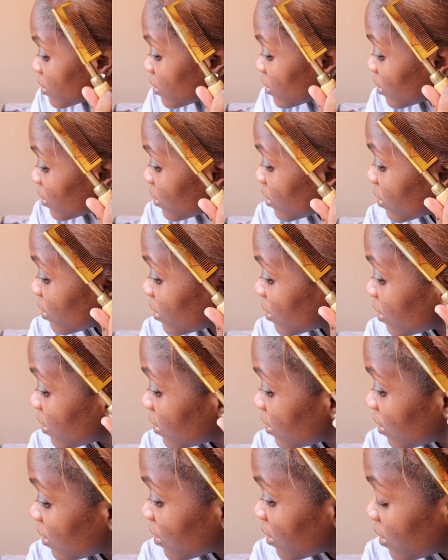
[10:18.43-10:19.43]
So
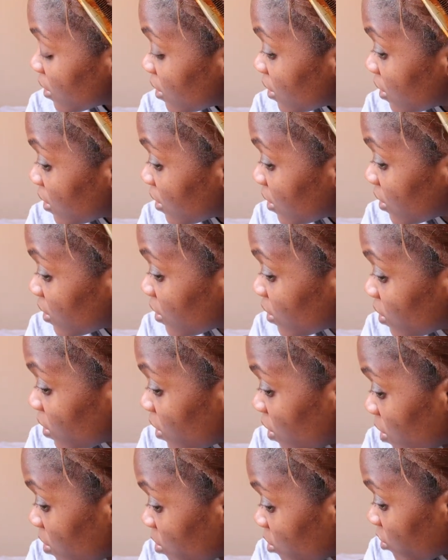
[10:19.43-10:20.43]

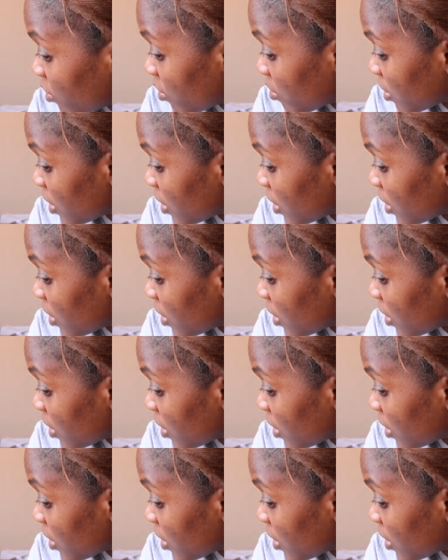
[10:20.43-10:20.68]
don't come for